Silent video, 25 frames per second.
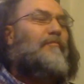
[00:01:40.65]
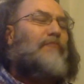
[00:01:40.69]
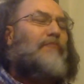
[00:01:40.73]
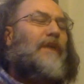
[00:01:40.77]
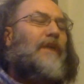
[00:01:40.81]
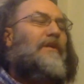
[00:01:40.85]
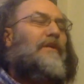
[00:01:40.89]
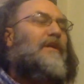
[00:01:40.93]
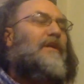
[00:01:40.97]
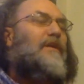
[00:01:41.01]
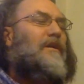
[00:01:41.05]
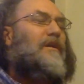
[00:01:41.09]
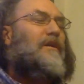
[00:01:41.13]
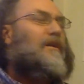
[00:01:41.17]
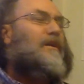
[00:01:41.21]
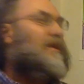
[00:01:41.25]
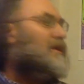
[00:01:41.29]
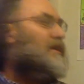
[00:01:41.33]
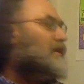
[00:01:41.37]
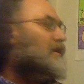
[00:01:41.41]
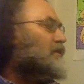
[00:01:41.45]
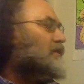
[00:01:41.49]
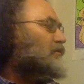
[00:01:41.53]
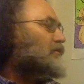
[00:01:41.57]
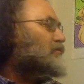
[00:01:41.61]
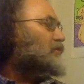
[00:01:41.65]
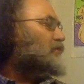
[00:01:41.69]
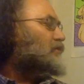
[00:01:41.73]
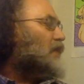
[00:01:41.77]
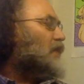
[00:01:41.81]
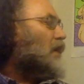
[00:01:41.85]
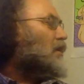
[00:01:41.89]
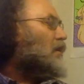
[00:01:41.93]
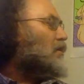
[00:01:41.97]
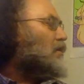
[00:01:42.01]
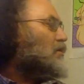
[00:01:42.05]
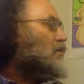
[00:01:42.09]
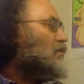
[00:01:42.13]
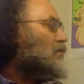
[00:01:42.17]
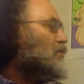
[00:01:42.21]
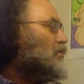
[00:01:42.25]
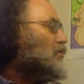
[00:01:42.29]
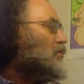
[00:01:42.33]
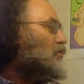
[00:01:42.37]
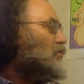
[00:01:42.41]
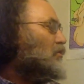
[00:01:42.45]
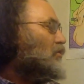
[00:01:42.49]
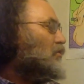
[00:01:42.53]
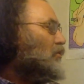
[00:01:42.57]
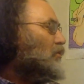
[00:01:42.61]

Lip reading: brother Joe.